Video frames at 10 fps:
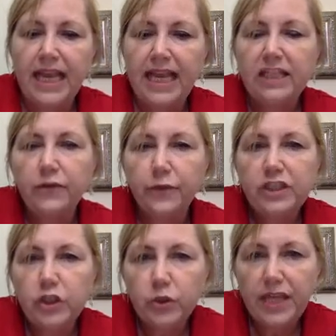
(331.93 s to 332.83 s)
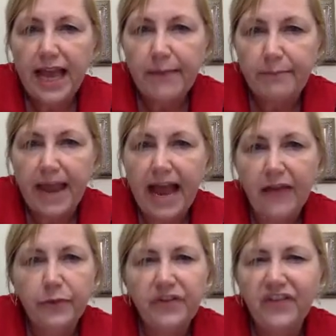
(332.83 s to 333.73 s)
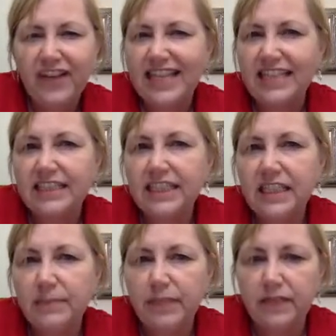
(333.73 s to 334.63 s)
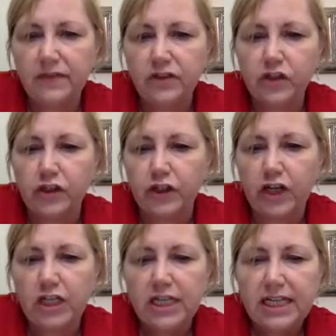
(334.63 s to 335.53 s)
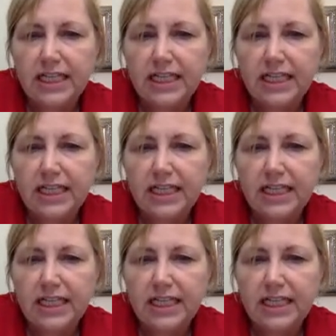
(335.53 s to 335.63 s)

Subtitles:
And if we do that math, we find that teeny bit of sugar.